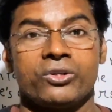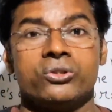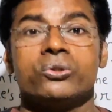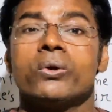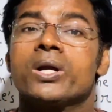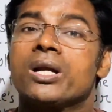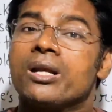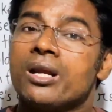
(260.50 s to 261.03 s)

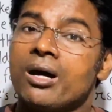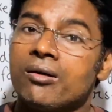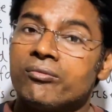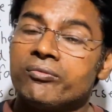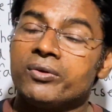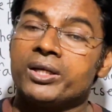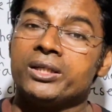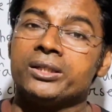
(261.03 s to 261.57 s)
You are
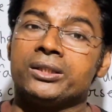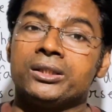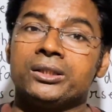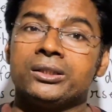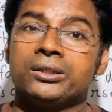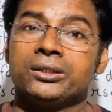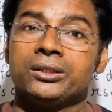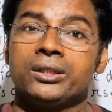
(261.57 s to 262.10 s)
lovelier
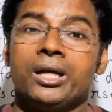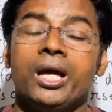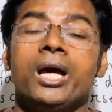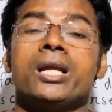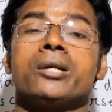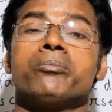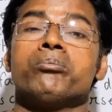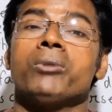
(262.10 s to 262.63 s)

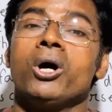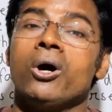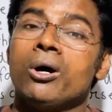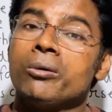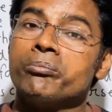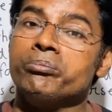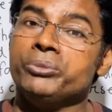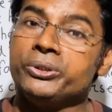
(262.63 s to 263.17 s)
and
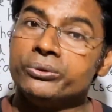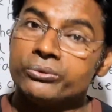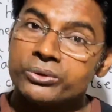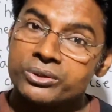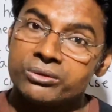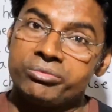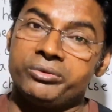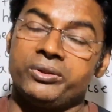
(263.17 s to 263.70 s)
more
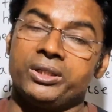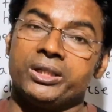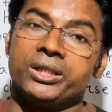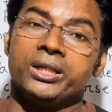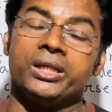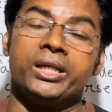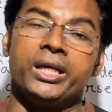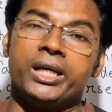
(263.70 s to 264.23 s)
beautiful